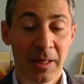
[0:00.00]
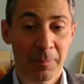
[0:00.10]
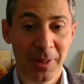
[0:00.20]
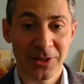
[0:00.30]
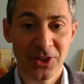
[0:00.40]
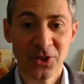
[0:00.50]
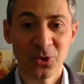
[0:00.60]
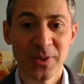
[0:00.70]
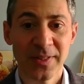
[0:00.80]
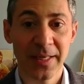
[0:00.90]
But just
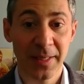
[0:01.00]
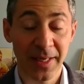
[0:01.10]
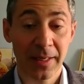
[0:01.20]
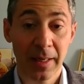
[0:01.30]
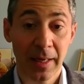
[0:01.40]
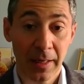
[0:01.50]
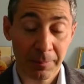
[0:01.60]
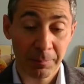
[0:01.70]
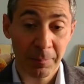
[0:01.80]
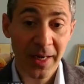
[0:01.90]
to say
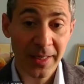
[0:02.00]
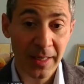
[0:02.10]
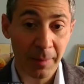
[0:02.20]
my